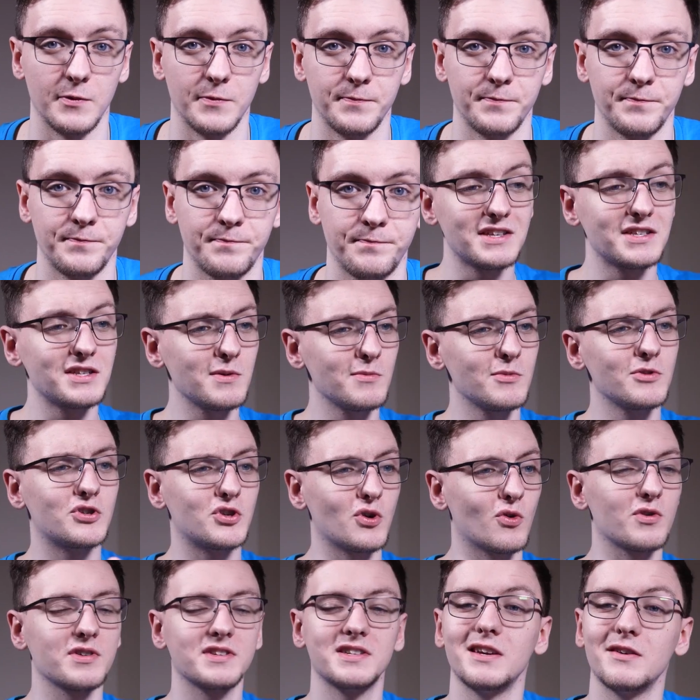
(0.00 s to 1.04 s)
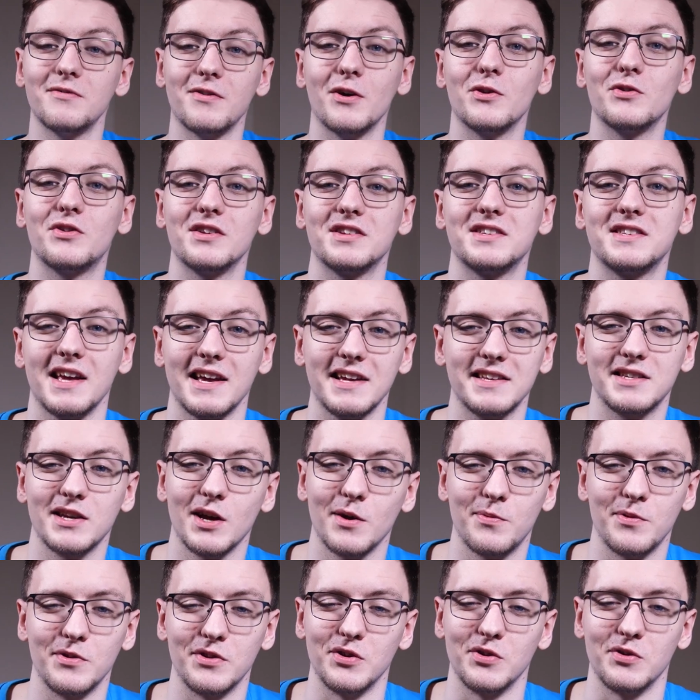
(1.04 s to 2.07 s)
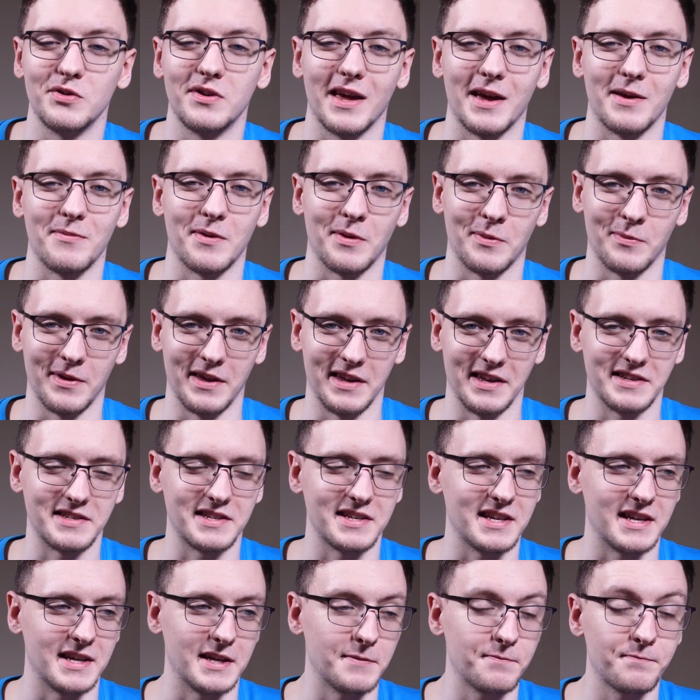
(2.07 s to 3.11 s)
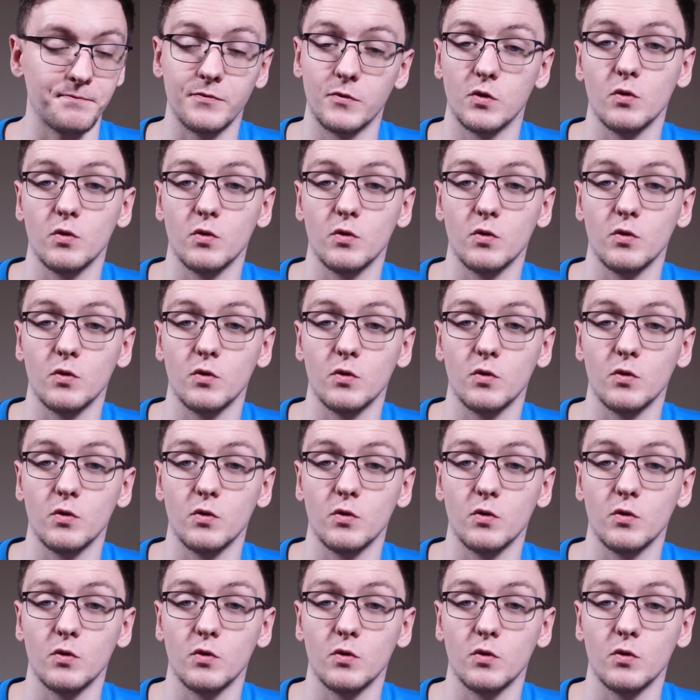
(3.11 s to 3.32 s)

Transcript: So that's the majority of how to set up a new gaming PC.